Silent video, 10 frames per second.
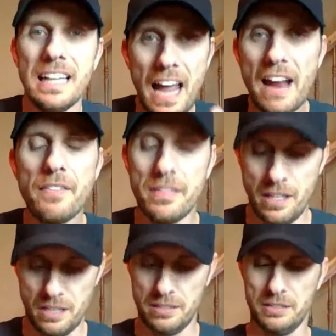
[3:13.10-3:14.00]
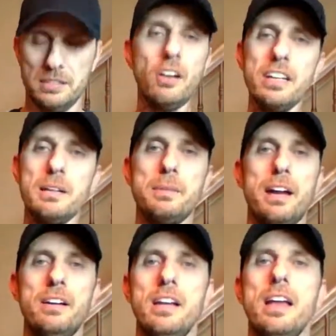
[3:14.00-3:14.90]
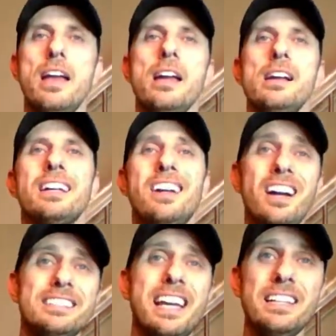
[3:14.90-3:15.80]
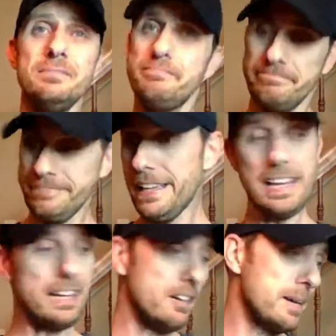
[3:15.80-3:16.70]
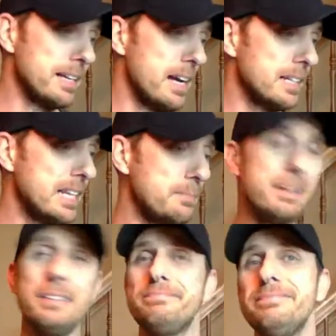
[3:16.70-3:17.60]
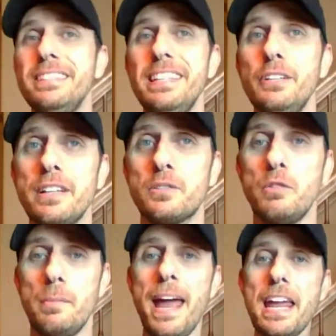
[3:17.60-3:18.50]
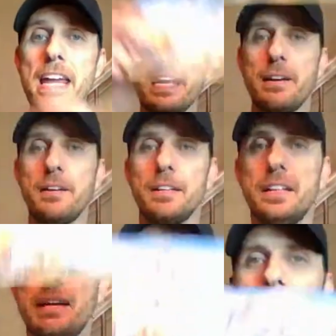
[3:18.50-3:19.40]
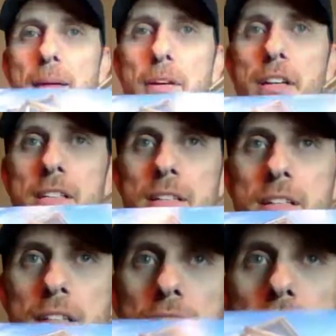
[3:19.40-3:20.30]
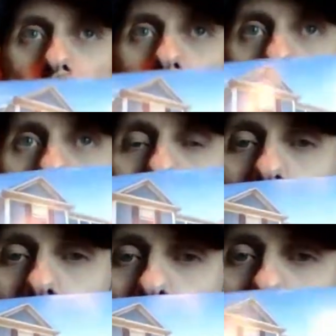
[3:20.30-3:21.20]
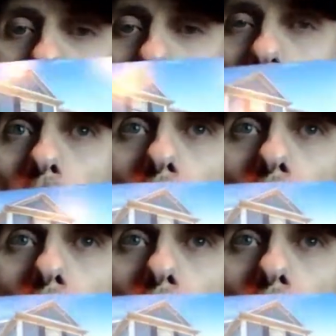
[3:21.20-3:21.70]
everything. It's all getting better. Content, I don't know about content, but eh, who gives a rip? Hey, in my neighborhood, looky looky, home.